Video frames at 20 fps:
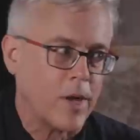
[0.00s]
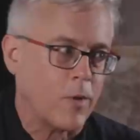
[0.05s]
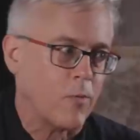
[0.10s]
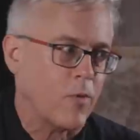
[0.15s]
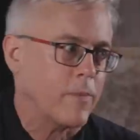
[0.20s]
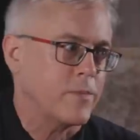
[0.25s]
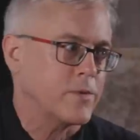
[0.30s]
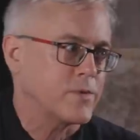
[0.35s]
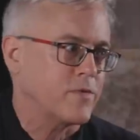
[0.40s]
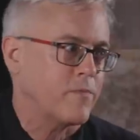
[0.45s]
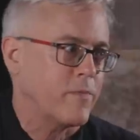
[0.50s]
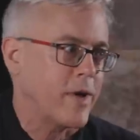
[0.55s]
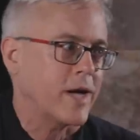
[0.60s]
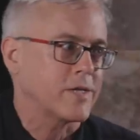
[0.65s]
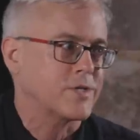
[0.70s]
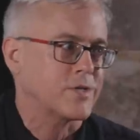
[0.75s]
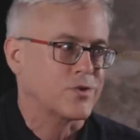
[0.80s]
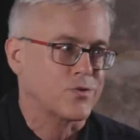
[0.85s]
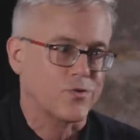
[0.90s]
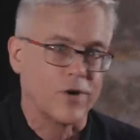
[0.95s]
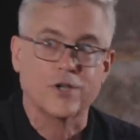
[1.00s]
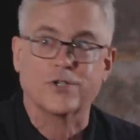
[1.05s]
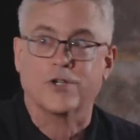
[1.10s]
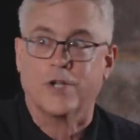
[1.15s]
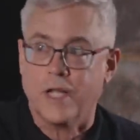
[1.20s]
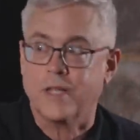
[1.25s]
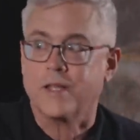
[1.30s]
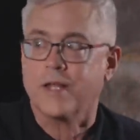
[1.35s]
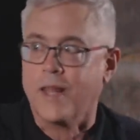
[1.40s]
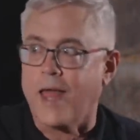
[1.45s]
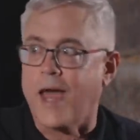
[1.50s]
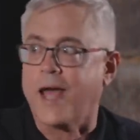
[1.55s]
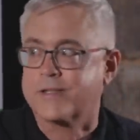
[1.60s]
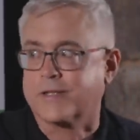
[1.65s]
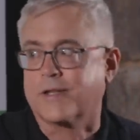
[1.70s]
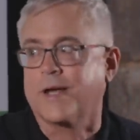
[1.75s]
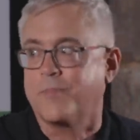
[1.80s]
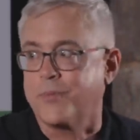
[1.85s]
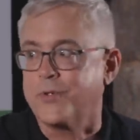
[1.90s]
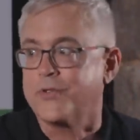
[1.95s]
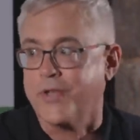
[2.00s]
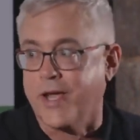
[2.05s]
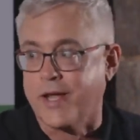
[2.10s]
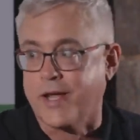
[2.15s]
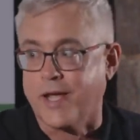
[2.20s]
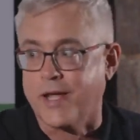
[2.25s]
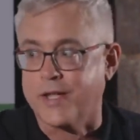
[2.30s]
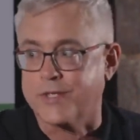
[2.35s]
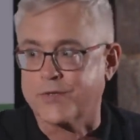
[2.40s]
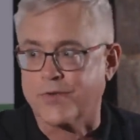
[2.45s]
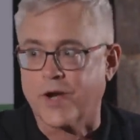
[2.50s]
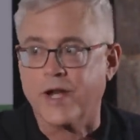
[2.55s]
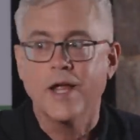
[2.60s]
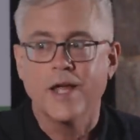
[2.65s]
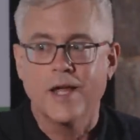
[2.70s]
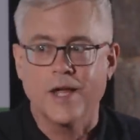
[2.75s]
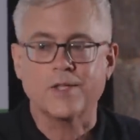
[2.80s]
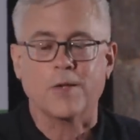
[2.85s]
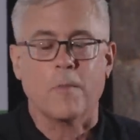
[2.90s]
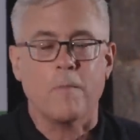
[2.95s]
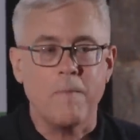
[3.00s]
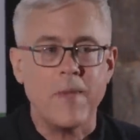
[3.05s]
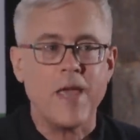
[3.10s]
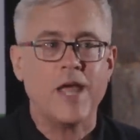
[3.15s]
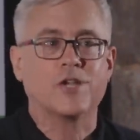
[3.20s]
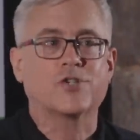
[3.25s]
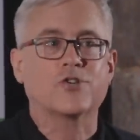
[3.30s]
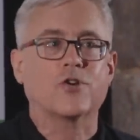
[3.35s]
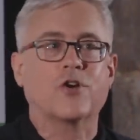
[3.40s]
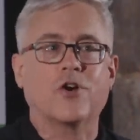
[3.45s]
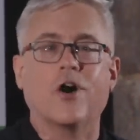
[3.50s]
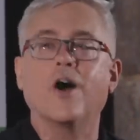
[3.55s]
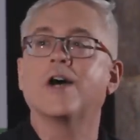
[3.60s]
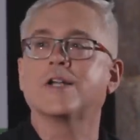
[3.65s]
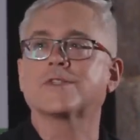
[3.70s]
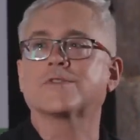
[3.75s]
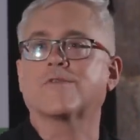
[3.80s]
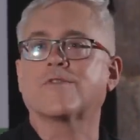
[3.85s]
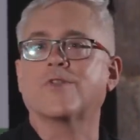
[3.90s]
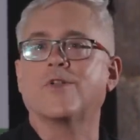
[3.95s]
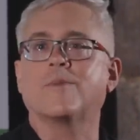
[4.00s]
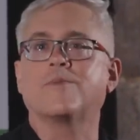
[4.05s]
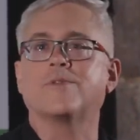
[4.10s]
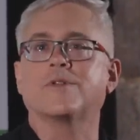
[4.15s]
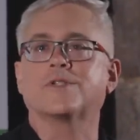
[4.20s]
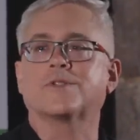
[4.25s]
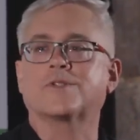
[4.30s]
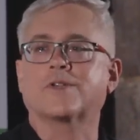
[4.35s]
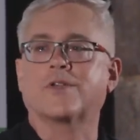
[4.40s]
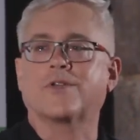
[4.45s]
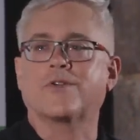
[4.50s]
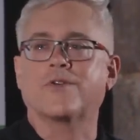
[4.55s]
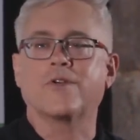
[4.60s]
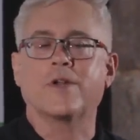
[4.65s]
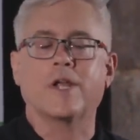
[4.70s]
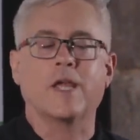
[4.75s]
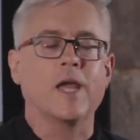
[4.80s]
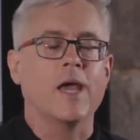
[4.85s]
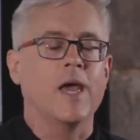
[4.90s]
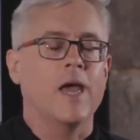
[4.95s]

about weapons of mass destruction in the last couple decades, right? It's a major cause of global insecurity.